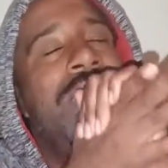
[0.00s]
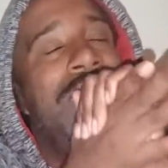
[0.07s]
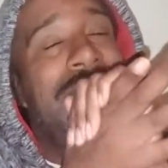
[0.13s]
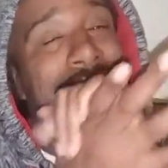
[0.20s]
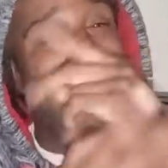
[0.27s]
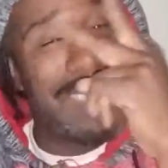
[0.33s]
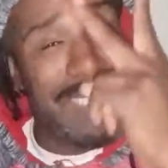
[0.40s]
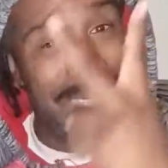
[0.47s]

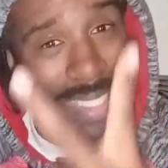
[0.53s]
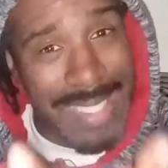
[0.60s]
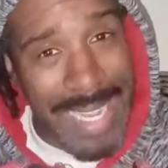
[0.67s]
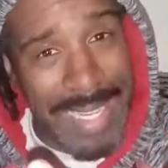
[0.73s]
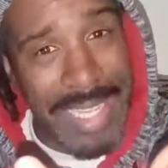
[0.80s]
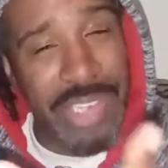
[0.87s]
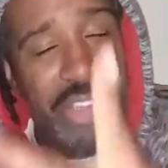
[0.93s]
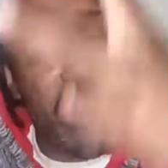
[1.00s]
This is the
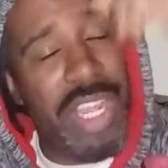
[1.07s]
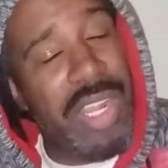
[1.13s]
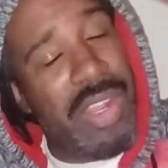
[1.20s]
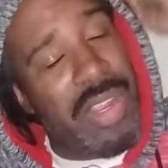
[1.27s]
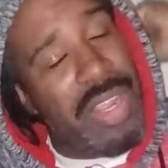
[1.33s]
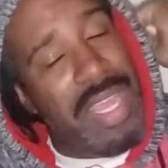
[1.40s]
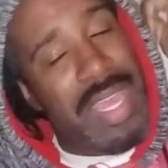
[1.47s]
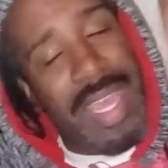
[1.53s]
second
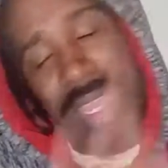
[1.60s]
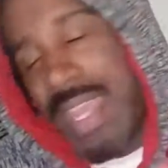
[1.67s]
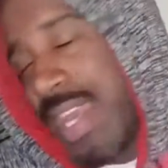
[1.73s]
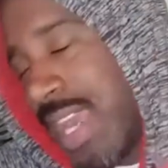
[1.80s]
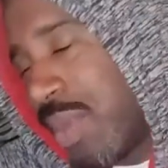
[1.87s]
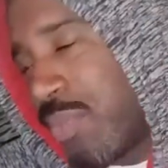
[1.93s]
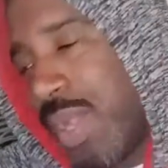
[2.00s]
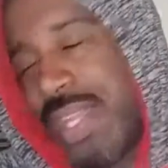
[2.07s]
trailer. I
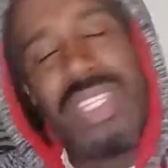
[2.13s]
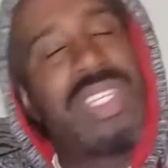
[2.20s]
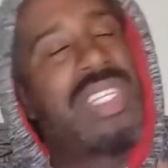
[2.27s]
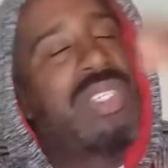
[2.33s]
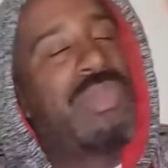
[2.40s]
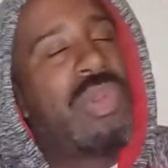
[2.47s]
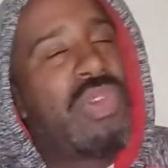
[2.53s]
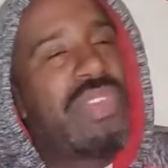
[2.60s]
cannot wait till
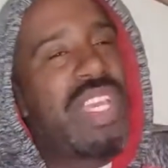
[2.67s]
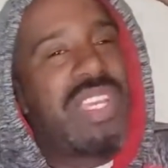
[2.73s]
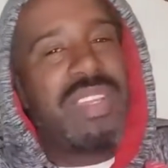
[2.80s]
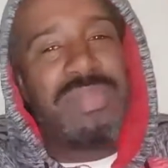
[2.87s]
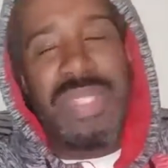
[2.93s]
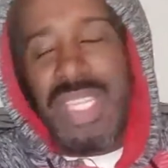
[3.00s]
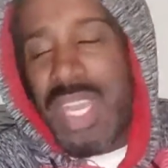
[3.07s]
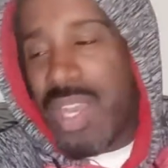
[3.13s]
this movie
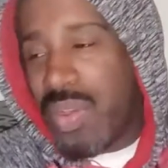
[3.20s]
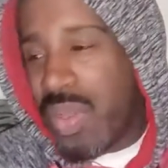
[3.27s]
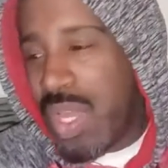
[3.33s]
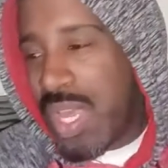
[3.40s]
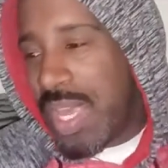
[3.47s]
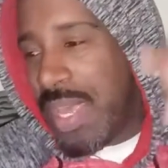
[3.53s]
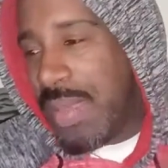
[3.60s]
comes out.